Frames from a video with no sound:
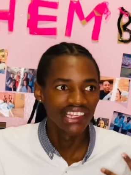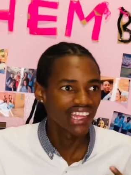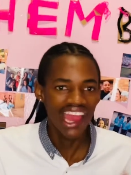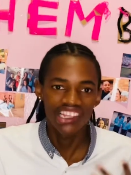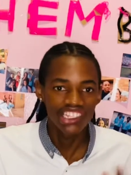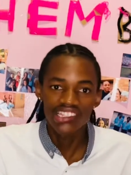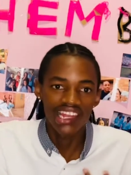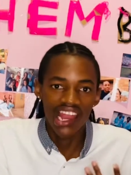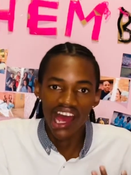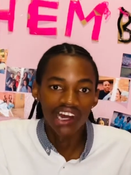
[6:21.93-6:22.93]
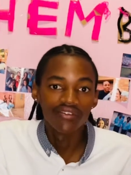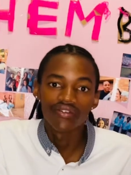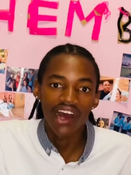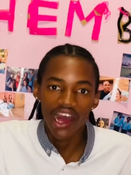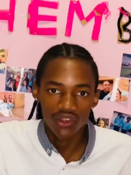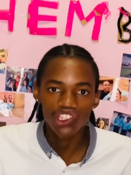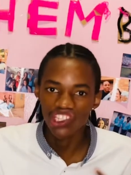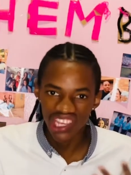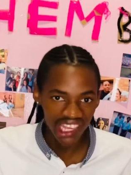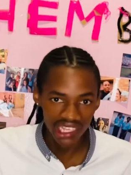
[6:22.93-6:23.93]
I just love how
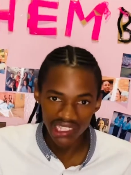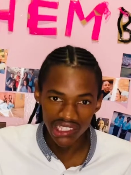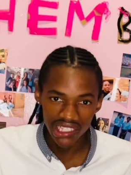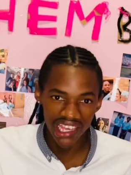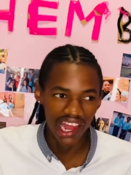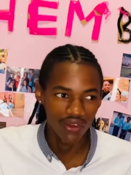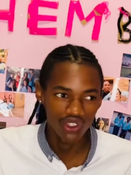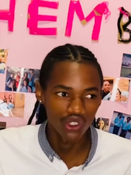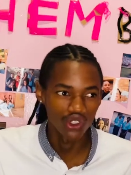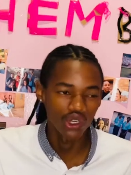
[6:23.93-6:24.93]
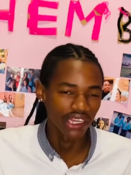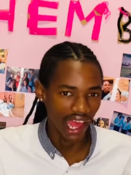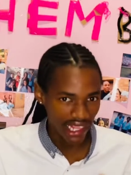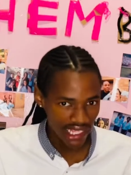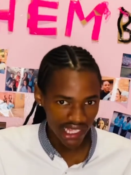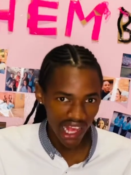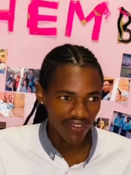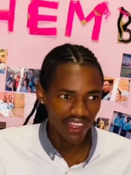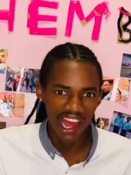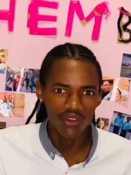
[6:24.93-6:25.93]
she is and how she conducts herself
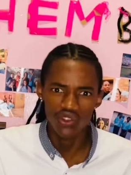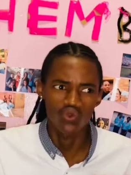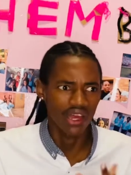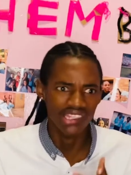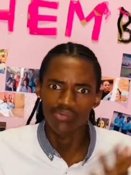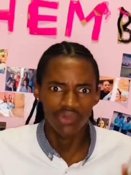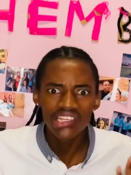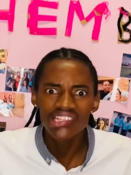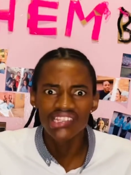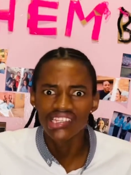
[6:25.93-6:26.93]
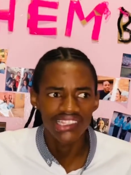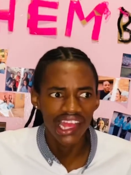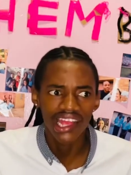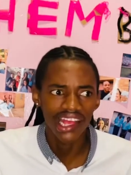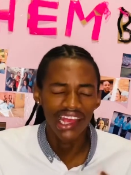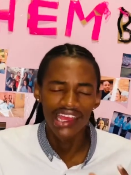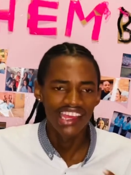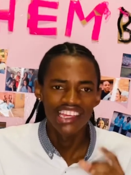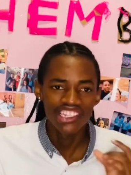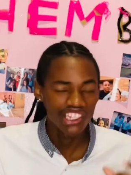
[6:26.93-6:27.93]
and how she runs business. Like,
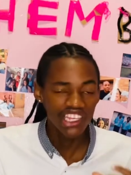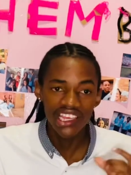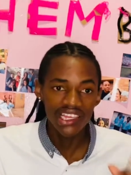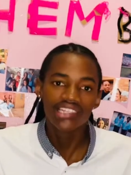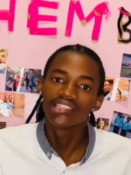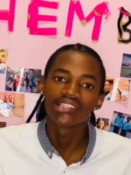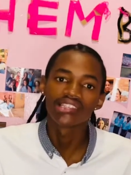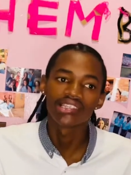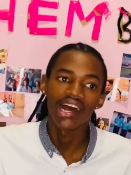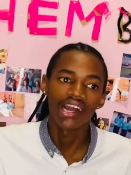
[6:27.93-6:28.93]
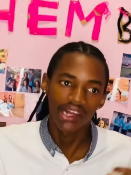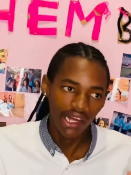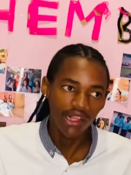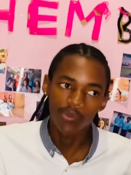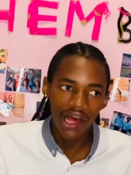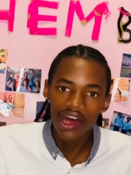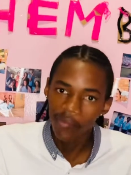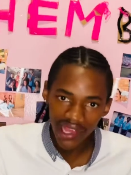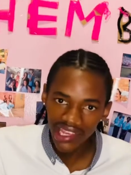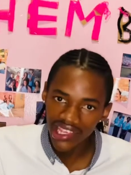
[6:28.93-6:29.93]
she is a girl by her
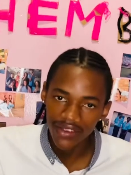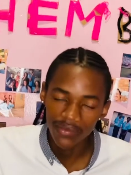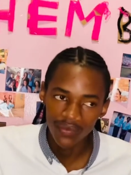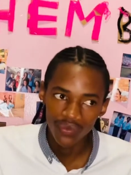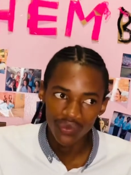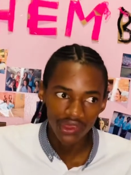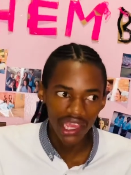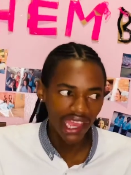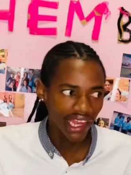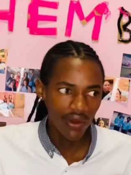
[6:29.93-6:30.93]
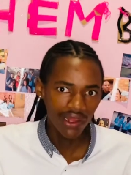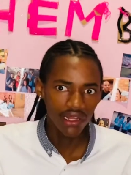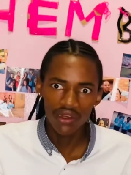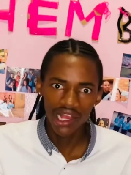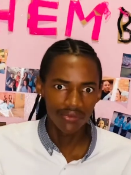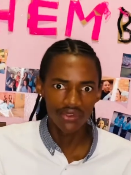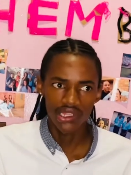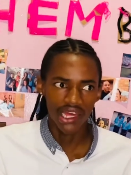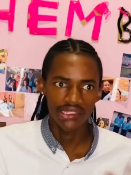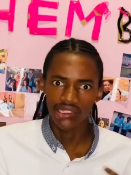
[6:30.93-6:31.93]
money. And I really look up to that.